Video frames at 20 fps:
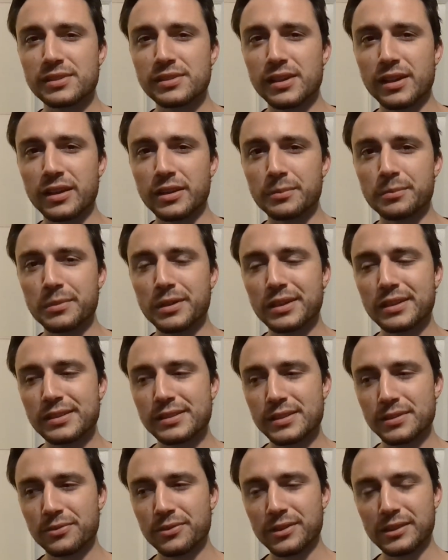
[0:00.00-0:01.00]
sight
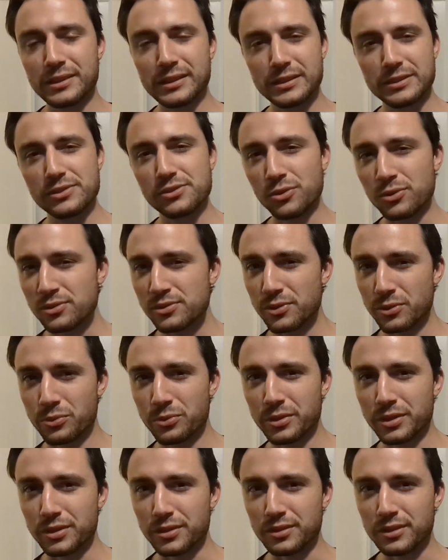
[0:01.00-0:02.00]
because if souls are
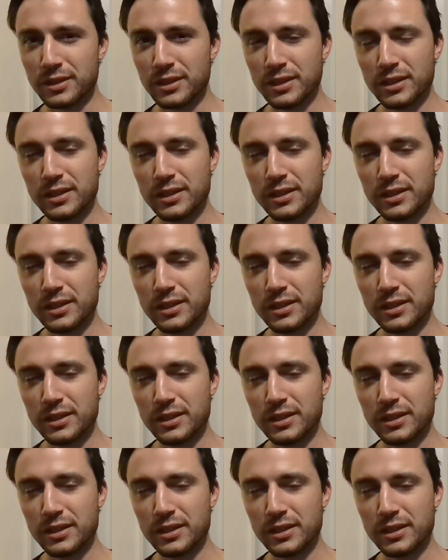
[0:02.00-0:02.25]
real